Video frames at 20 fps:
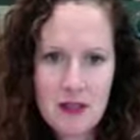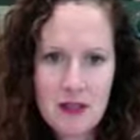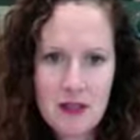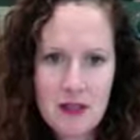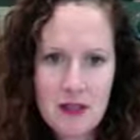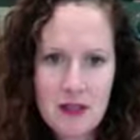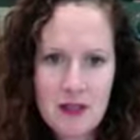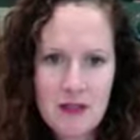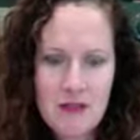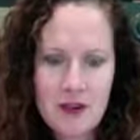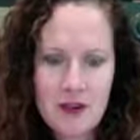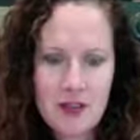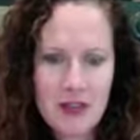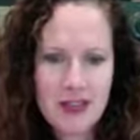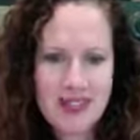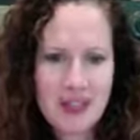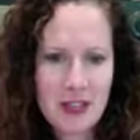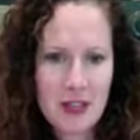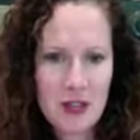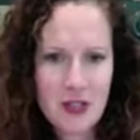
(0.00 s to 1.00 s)
as far
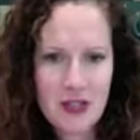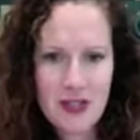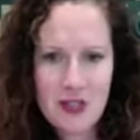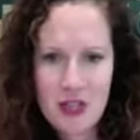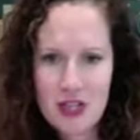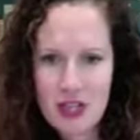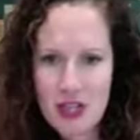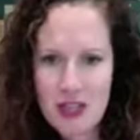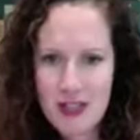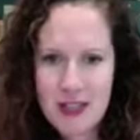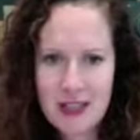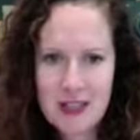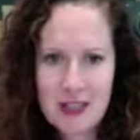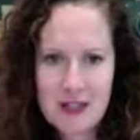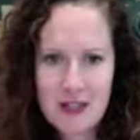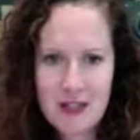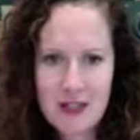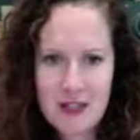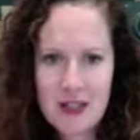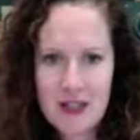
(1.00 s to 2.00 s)
as scheduling and sharing and
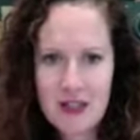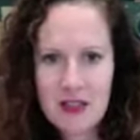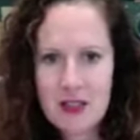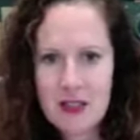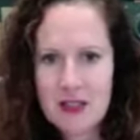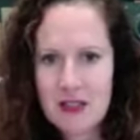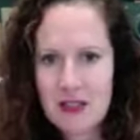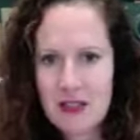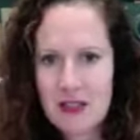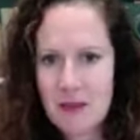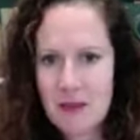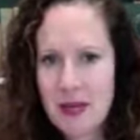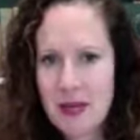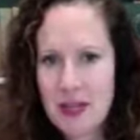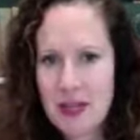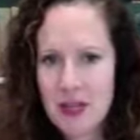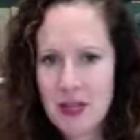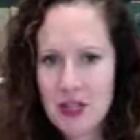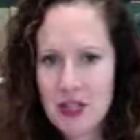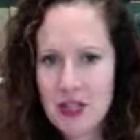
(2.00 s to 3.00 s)
different things that the
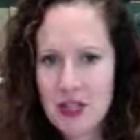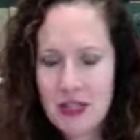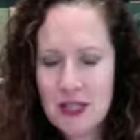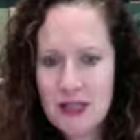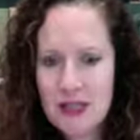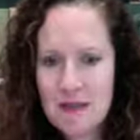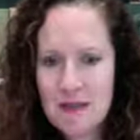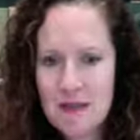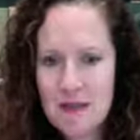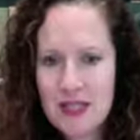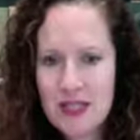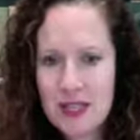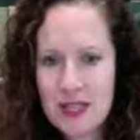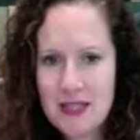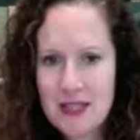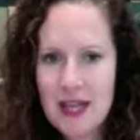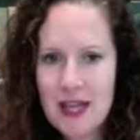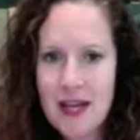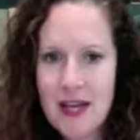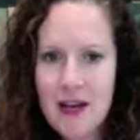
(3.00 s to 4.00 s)
page doesn't
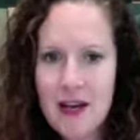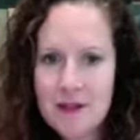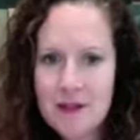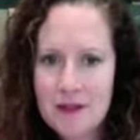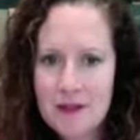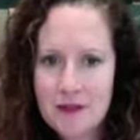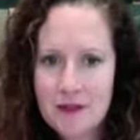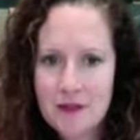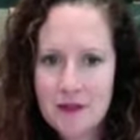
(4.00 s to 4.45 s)
have,